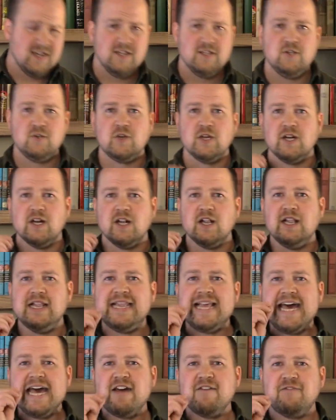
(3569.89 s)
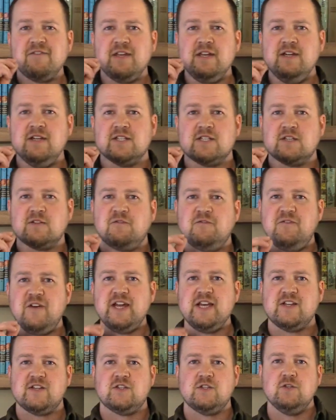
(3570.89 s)
You can laugh in its
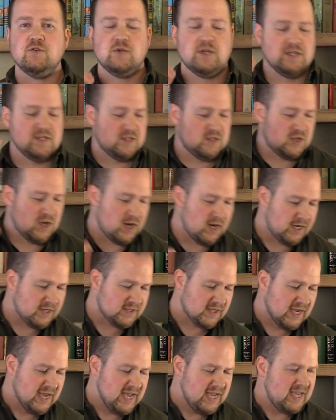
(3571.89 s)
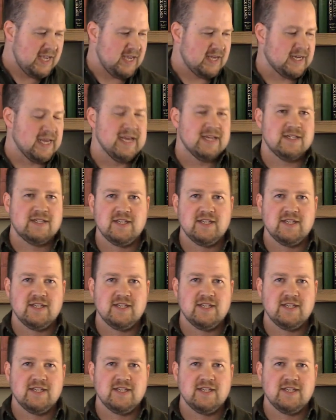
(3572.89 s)
face. You can taunt it.